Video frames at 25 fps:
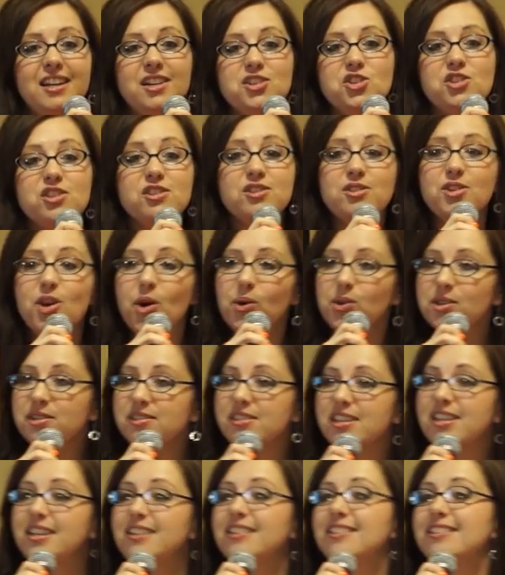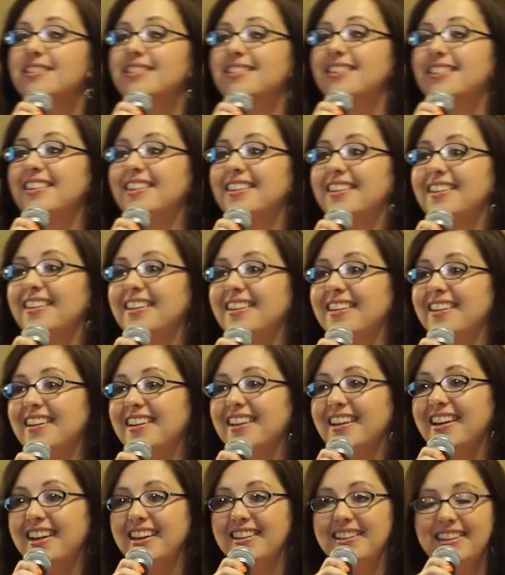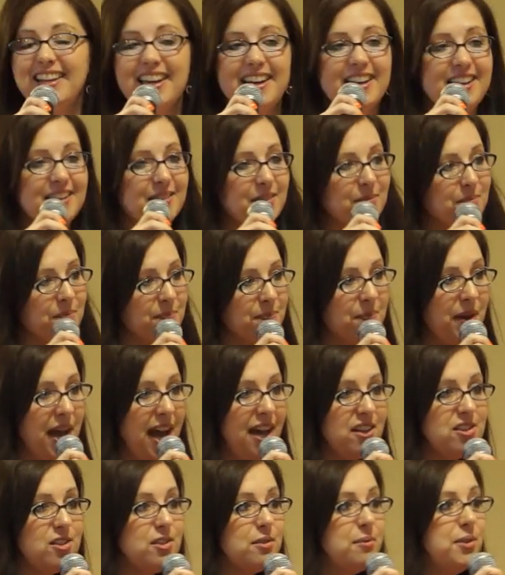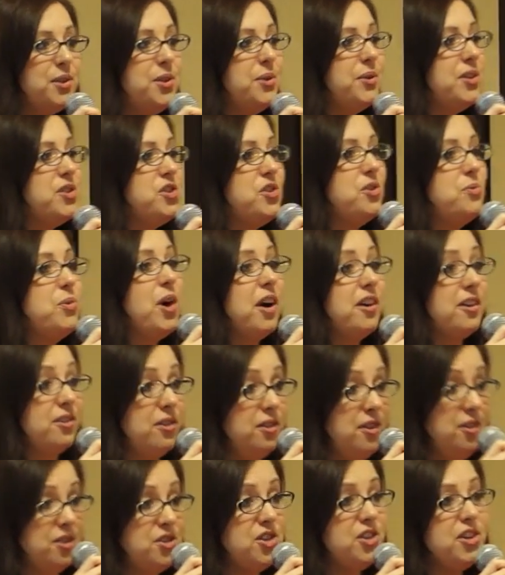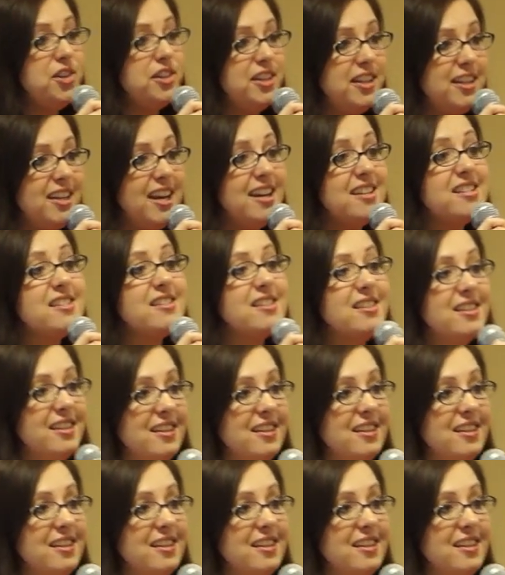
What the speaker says: Just notice it and let it pass through as you walk through your journey. Yes?